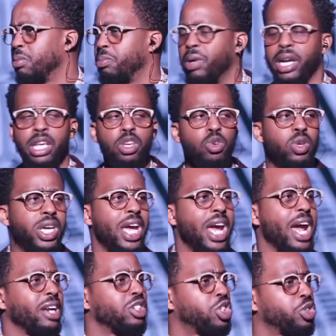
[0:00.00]
But you
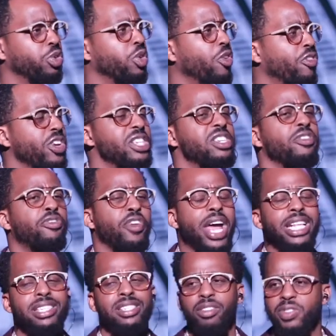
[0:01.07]
can't, truth is
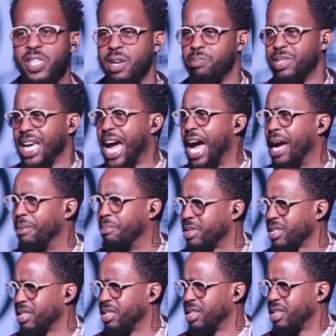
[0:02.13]
offensive
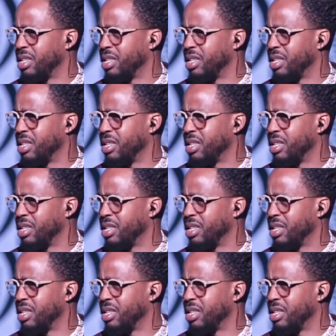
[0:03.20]
sometimes.